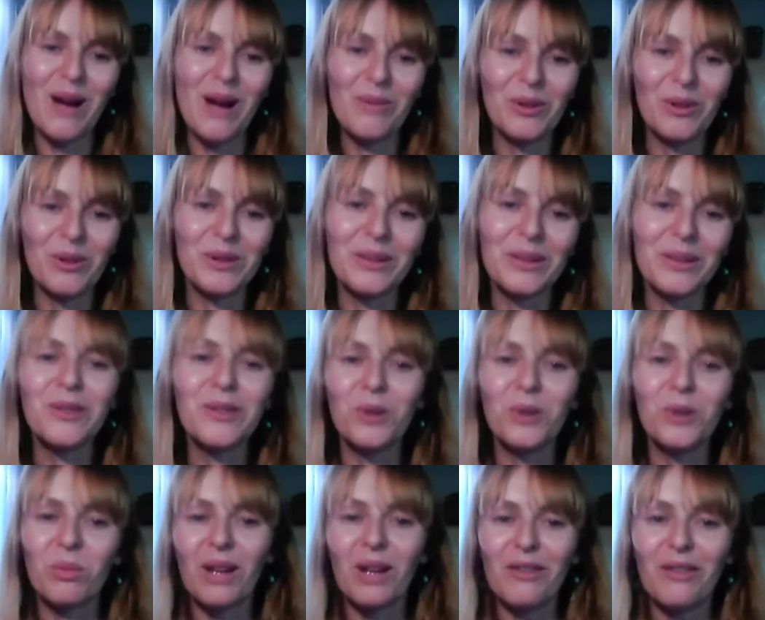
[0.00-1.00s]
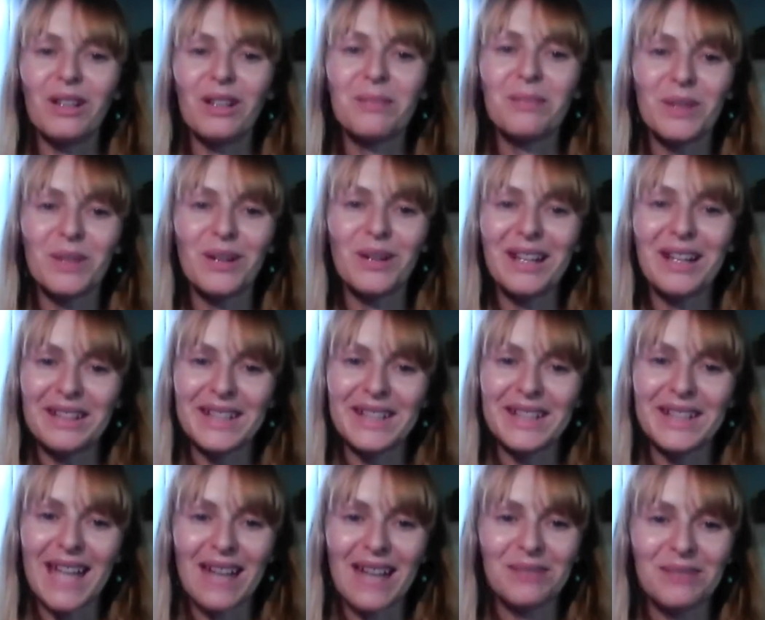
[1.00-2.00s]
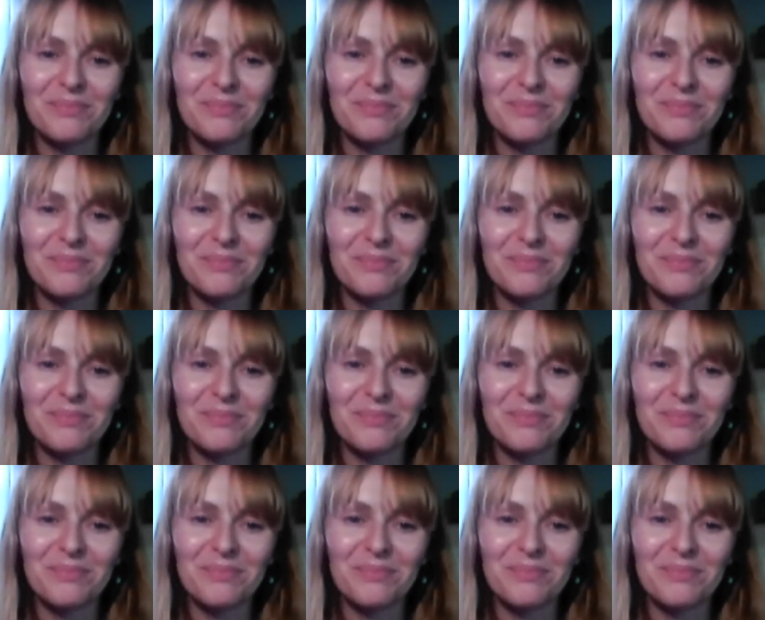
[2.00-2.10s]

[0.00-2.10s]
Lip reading: I'm also a soup lover, so I understand.